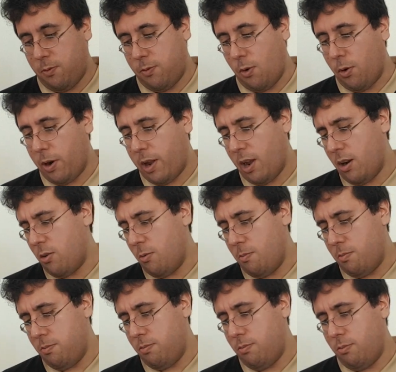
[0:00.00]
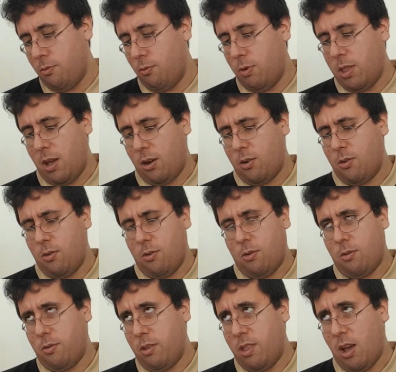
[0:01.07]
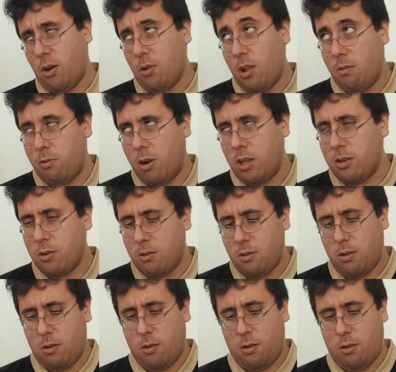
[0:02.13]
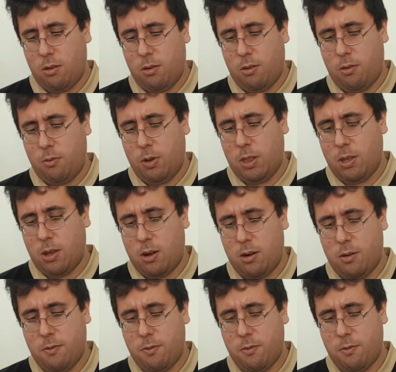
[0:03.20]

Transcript: for her or in a collaboration with her